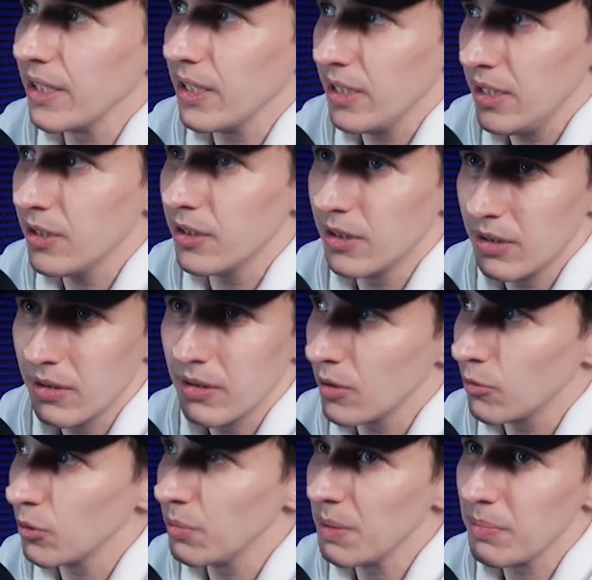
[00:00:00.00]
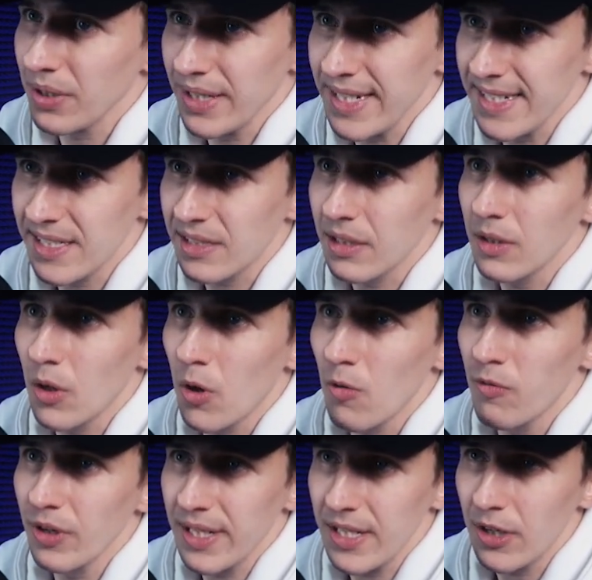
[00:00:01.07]
it here. It would be placed
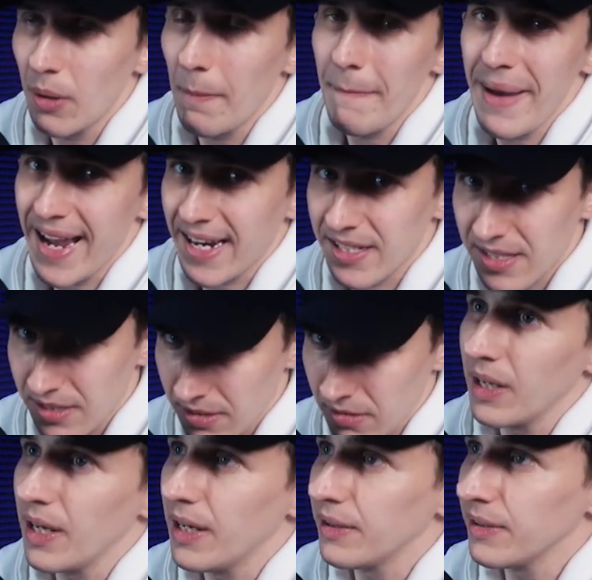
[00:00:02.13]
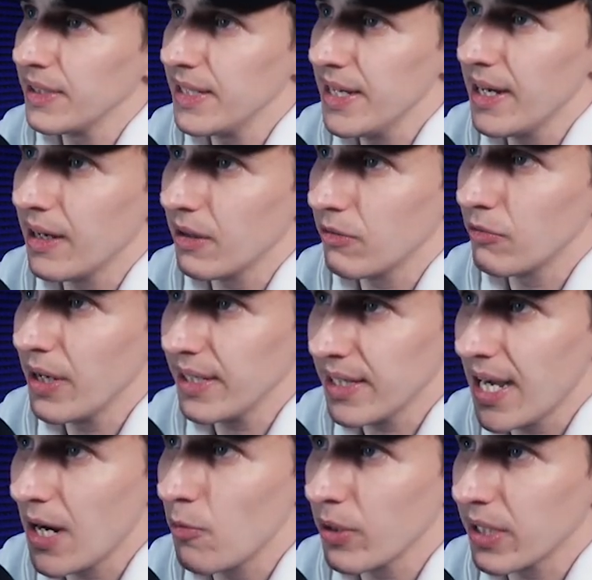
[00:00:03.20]
over here, max. And yeah, right
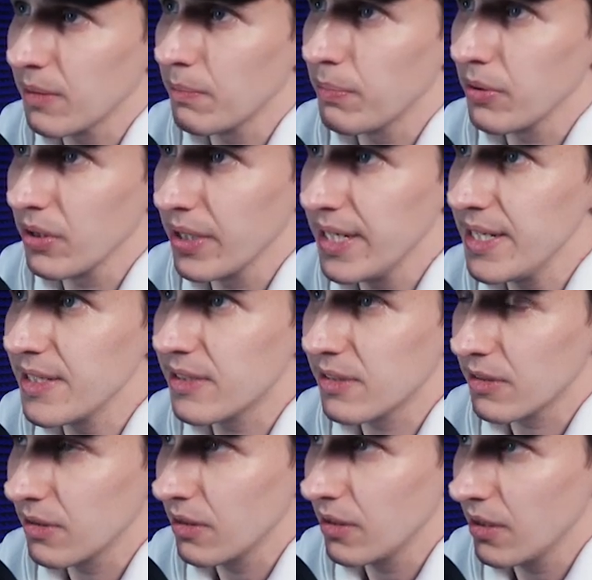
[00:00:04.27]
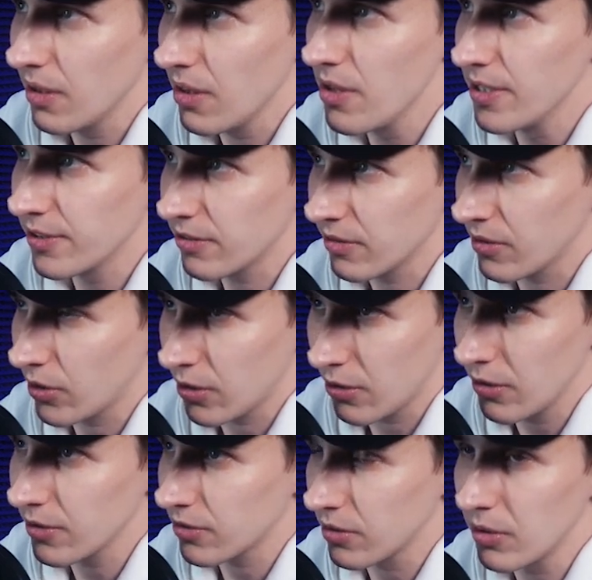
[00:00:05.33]
now we can place this
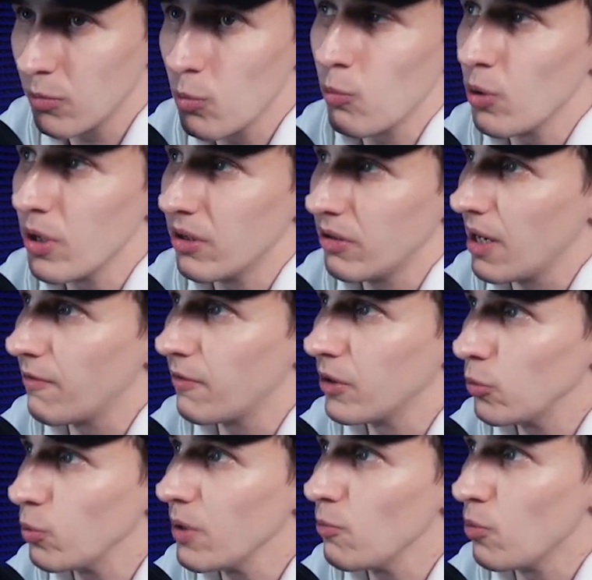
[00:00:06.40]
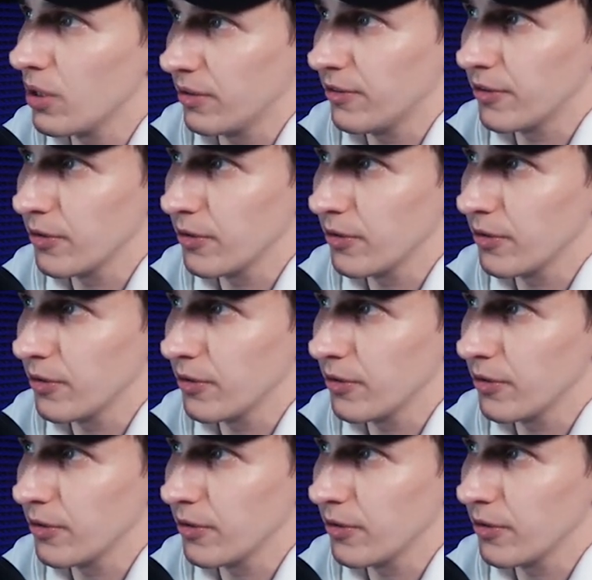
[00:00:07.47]
cursor wherever we want